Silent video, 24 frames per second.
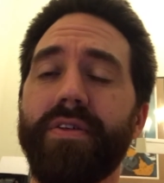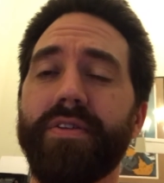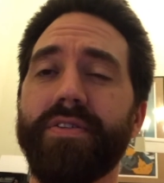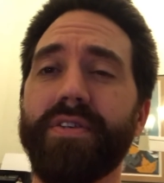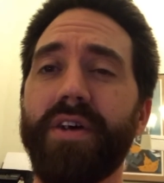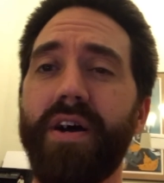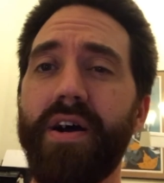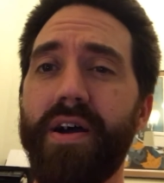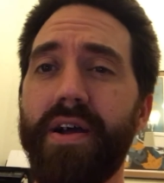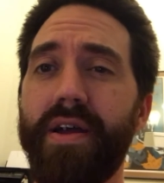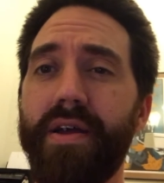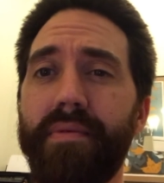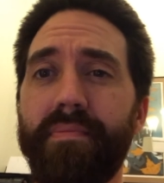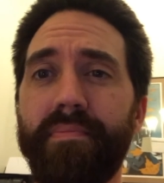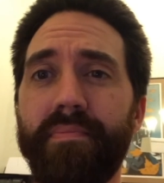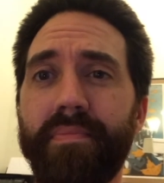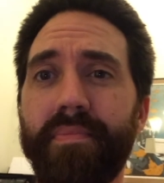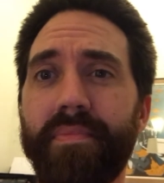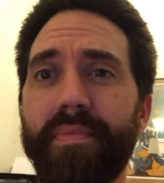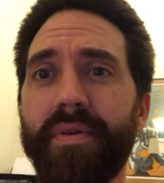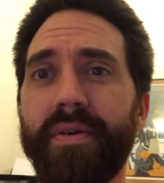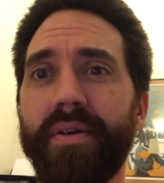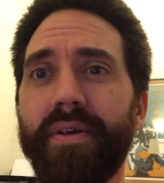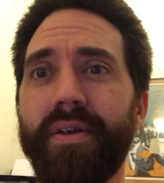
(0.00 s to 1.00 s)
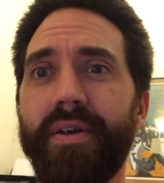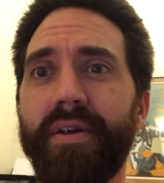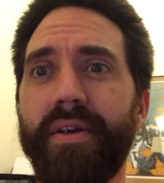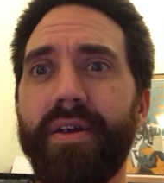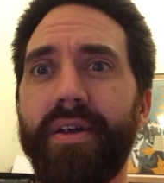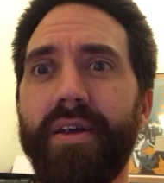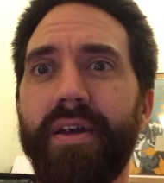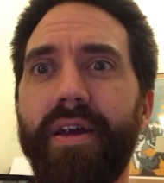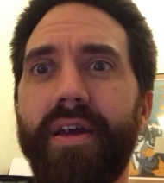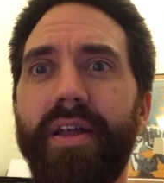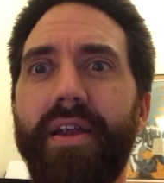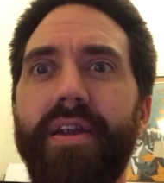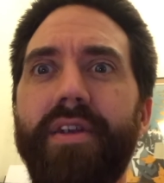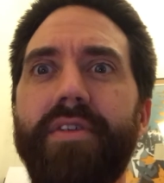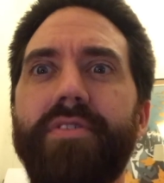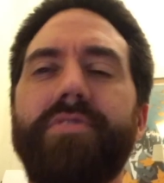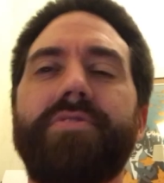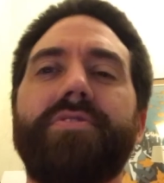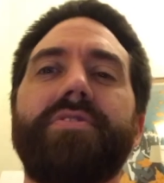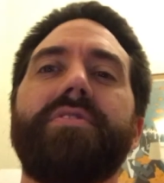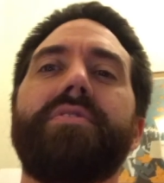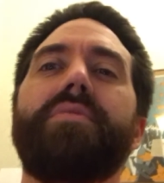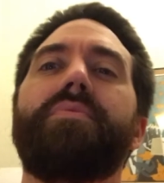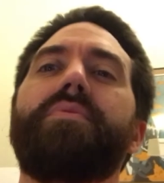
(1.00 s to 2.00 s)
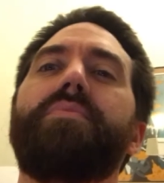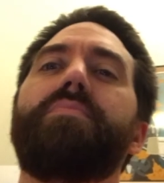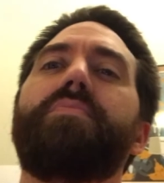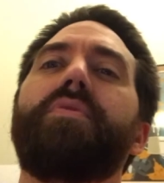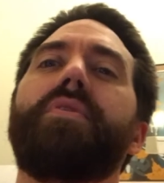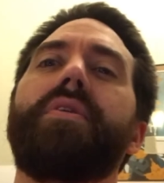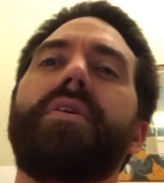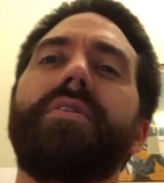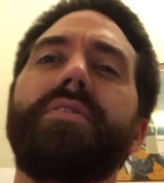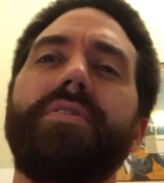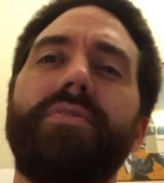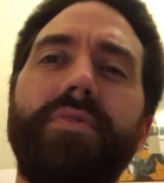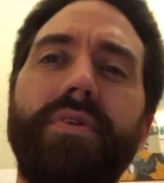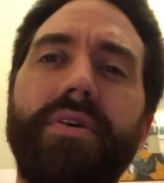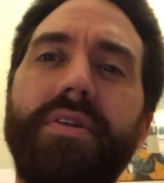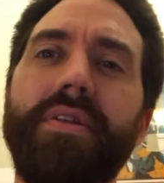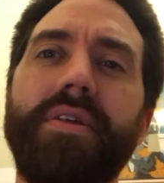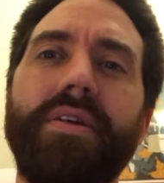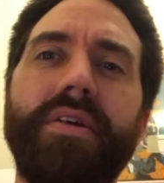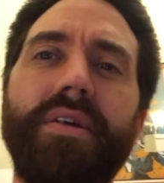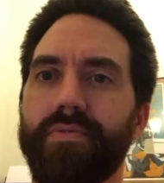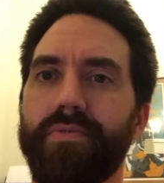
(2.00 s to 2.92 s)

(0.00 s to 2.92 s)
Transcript: time and energy that we put into it.